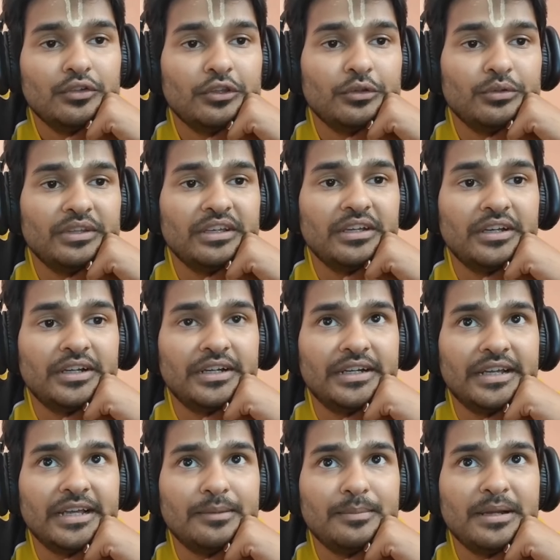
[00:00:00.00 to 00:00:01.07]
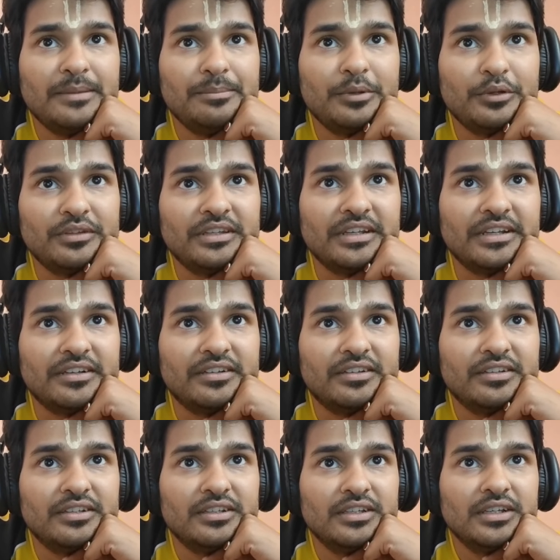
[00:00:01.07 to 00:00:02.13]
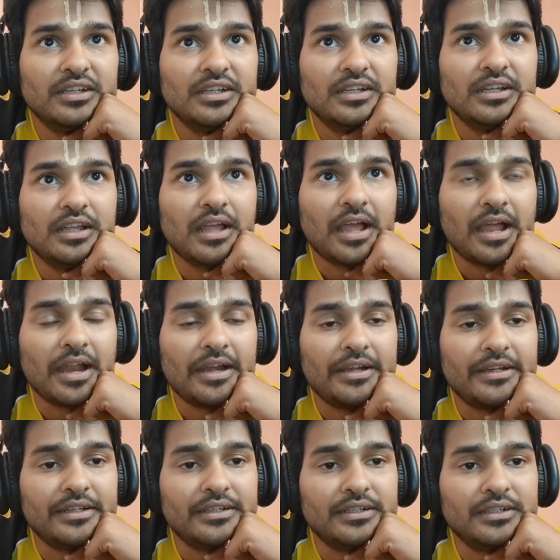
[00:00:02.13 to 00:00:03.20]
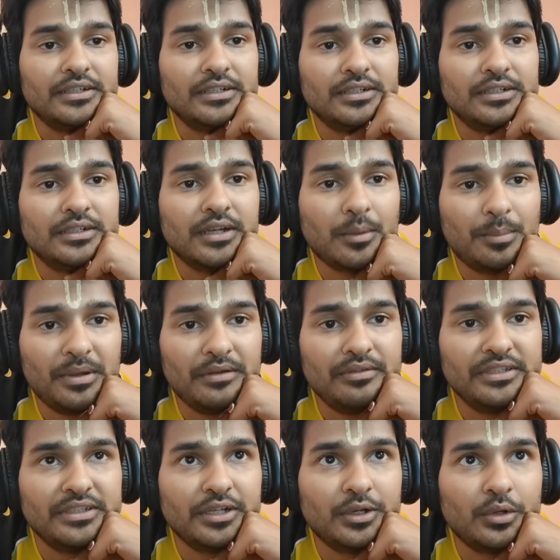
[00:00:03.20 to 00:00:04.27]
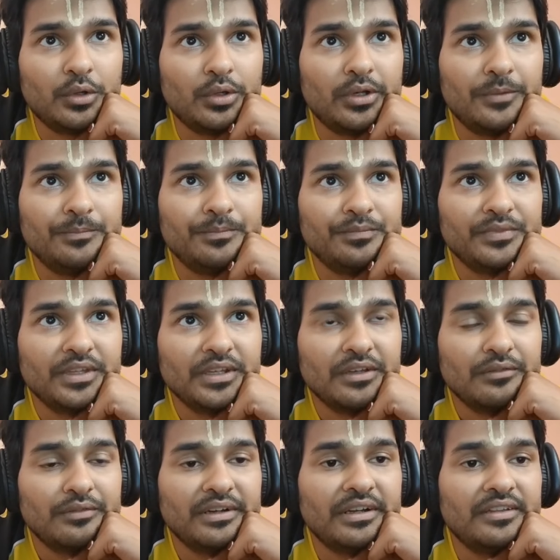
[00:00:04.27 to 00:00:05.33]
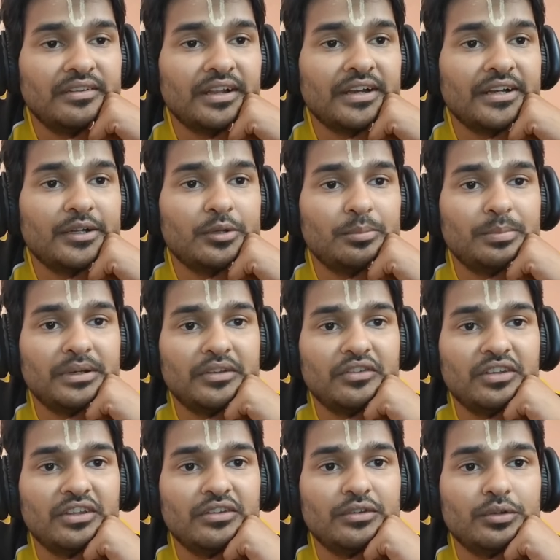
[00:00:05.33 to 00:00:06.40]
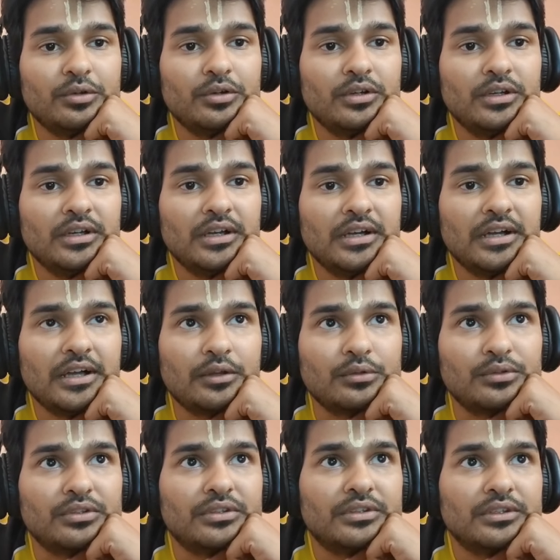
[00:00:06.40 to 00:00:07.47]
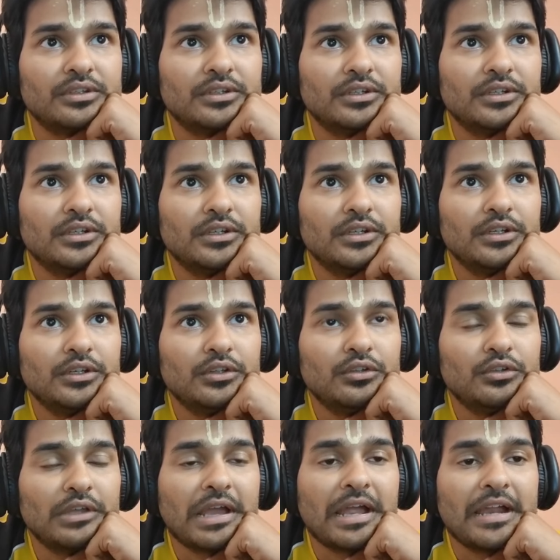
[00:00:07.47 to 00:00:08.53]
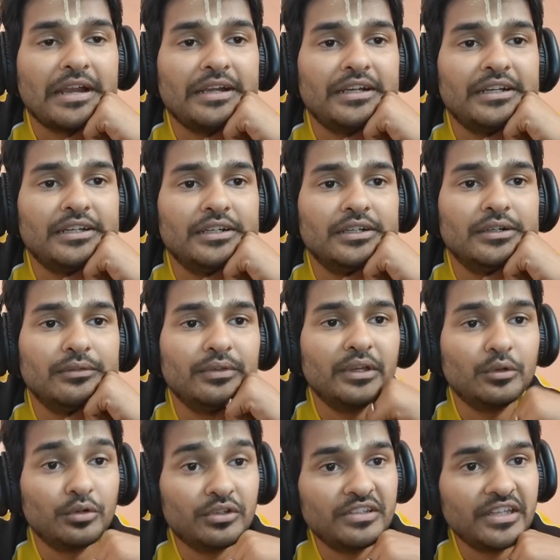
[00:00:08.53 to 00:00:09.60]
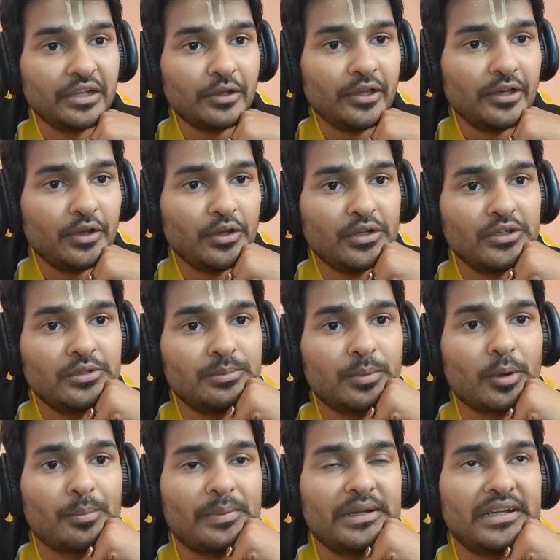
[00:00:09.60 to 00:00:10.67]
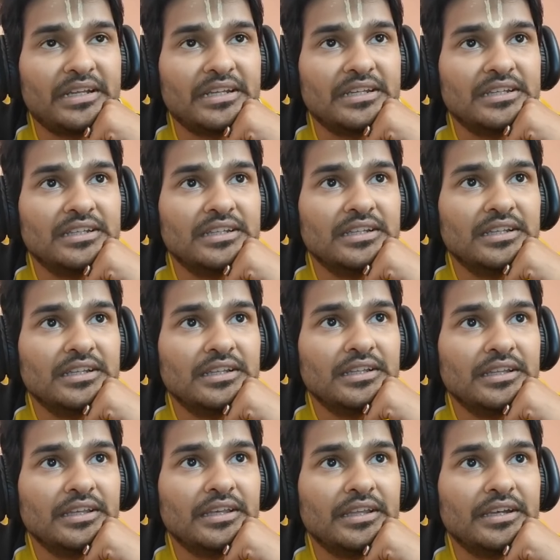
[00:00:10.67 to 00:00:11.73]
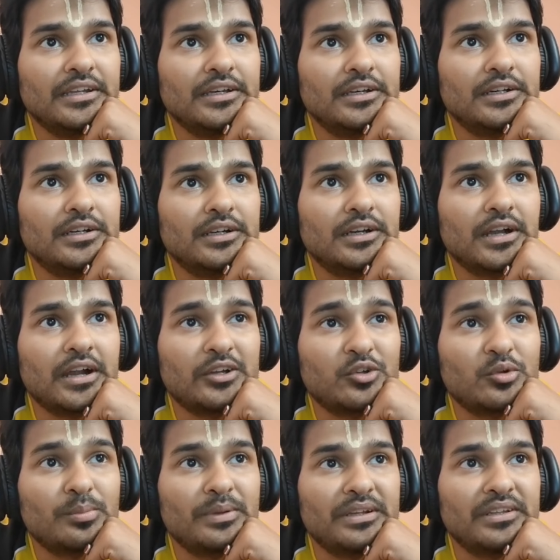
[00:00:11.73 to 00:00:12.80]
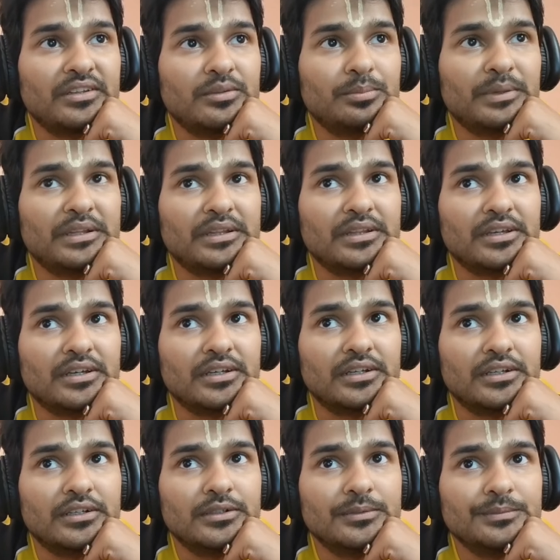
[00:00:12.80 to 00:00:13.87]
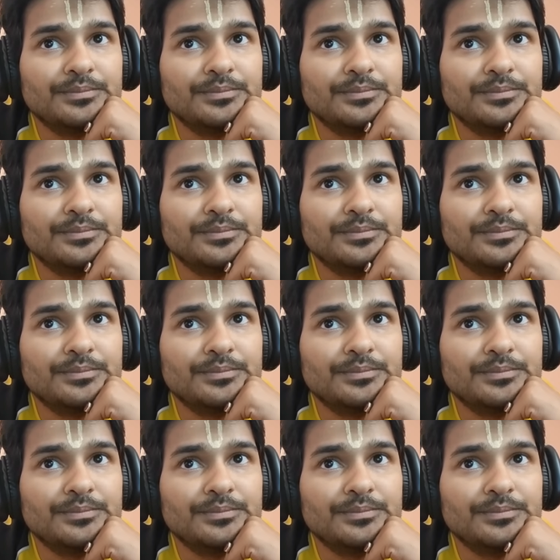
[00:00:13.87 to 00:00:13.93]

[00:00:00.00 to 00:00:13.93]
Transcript: So using our retirement proceeds and coupled with a loan, we decided to purchase a house. And we could zero in on a property in Ghatkopar East, Pant Nagar.